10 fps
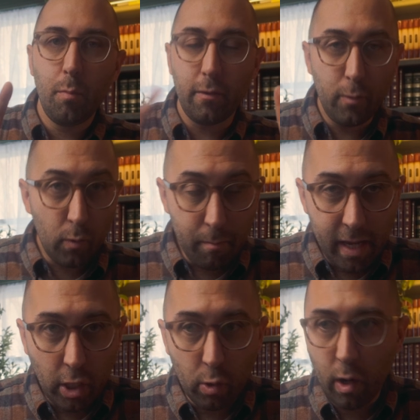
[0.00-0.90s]
But if you wanna
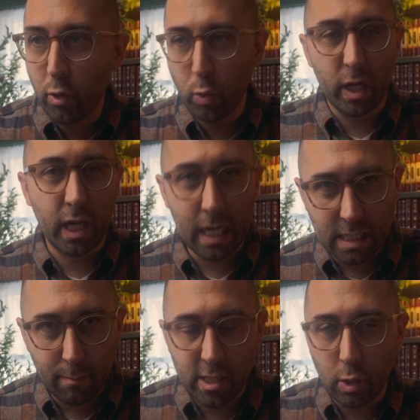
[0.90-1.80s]
make your own, you wanna
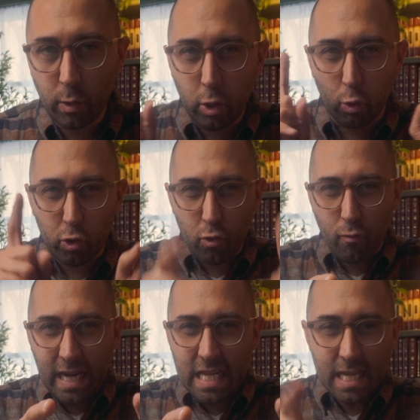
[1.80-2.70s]
customize it, you wanna go
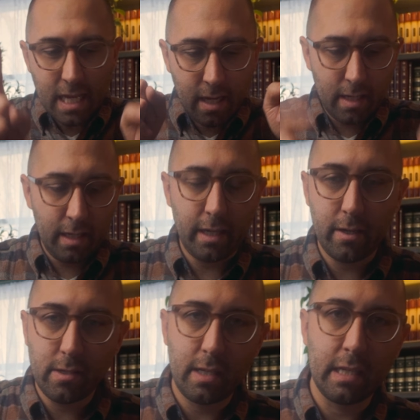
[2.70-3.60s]
crazy,
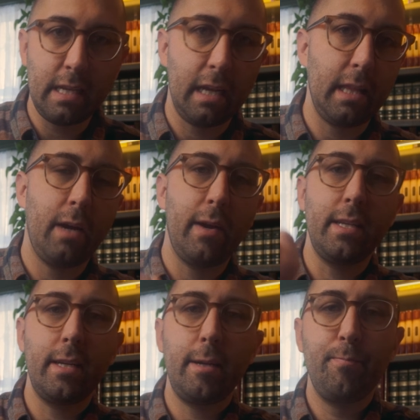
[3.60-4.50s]
here's exactly how I
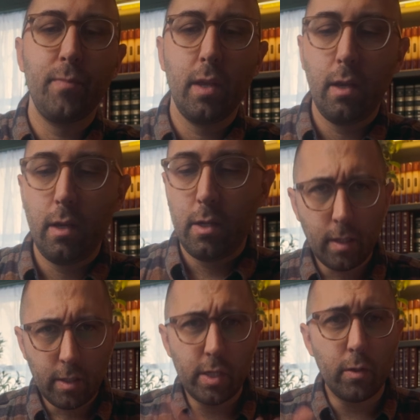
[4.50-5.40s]
did it.
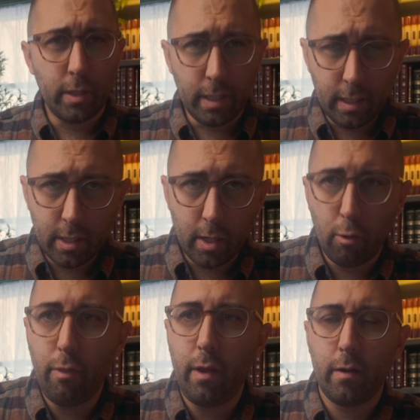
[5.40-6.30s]
So you need to
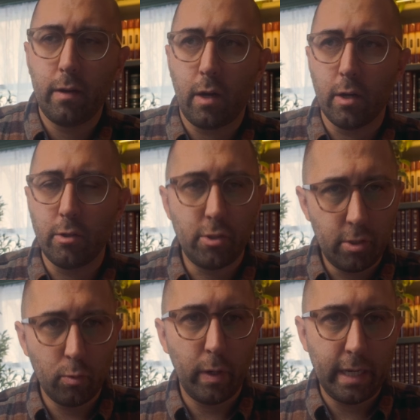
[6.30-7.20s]
know there are
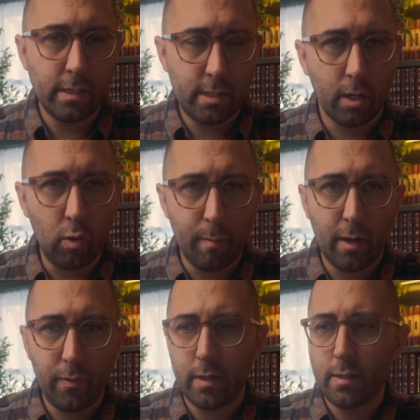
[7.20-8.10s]
2 ways to go
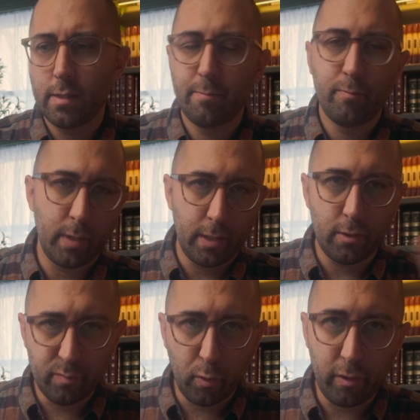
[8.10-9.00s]
about this. Well,
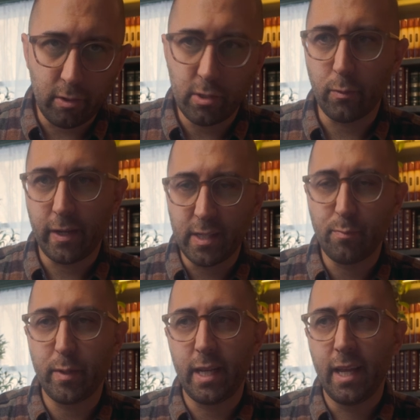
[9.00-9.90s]
there's more than 2 ways,
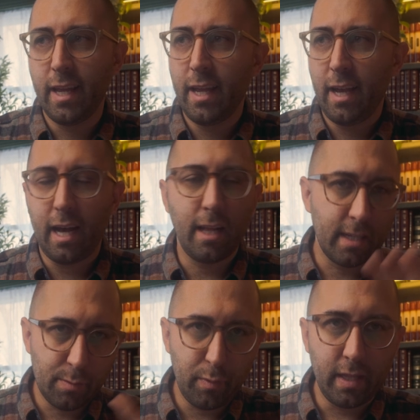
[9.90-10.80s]
but I'll
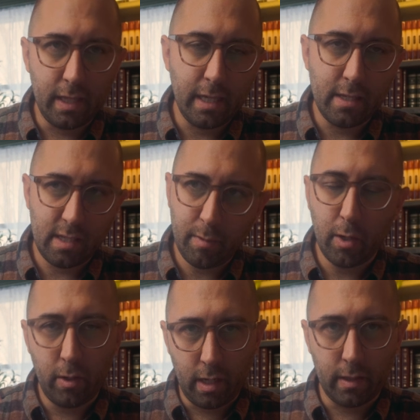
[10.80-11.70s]
explain the easy
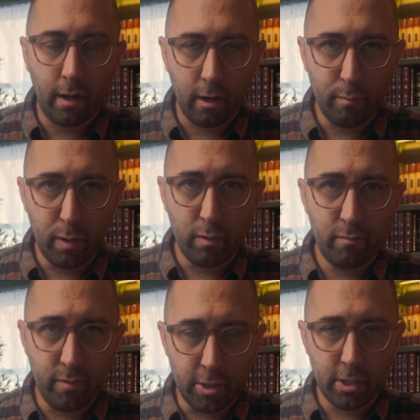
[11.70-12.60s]
mode and the hard
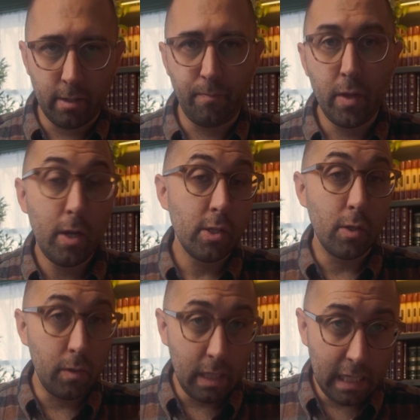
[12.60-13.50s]
mode version.
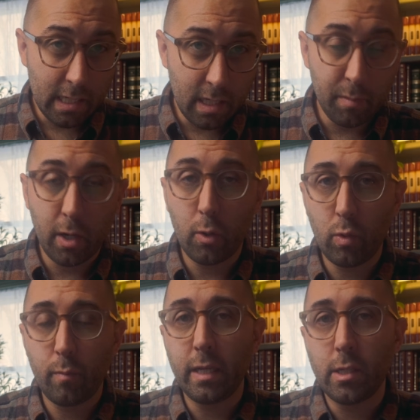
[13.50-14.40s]
So easy mode
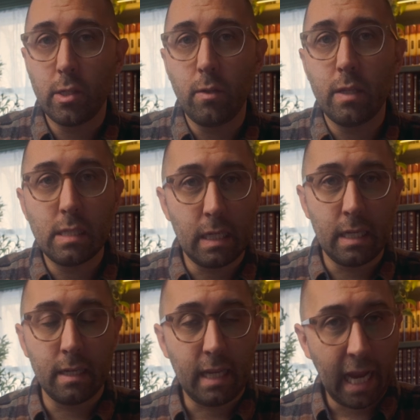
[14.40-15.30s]
would be to do this
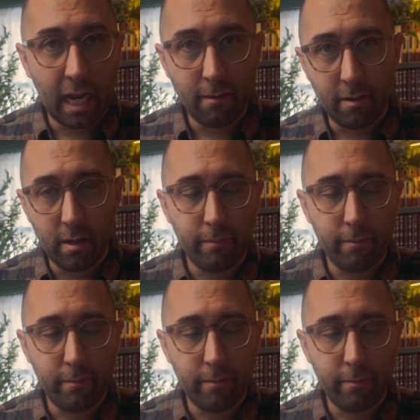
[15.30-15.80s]
in Canva.